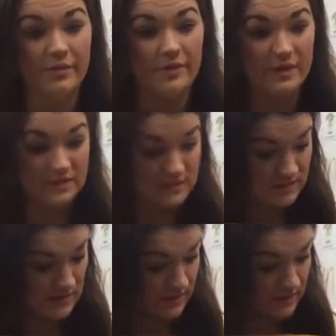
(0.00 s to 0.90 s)
This
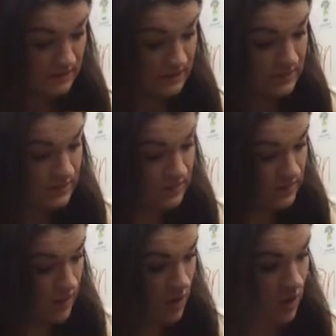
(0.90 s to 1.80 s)
is
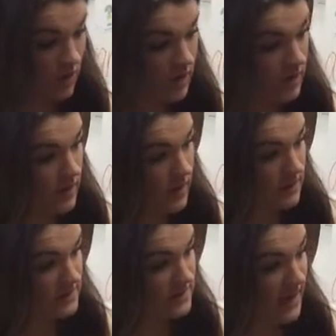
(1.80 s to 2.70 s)
so
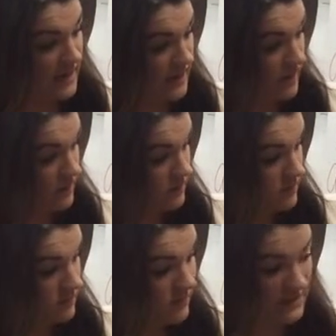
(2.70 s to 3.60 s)
exciting.
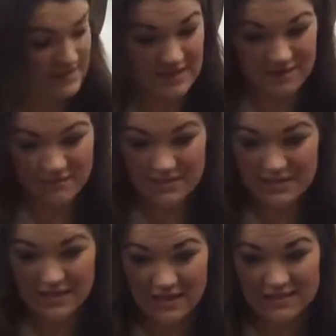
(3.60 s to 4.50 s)
Isn't he?
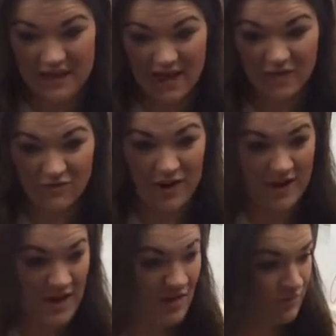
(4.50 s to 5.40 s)
Isn't he excited right
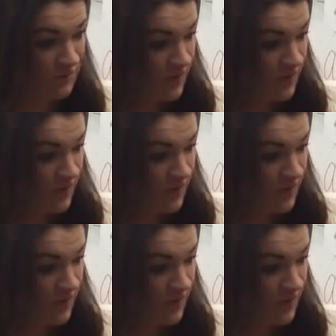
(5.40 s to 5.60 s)
now?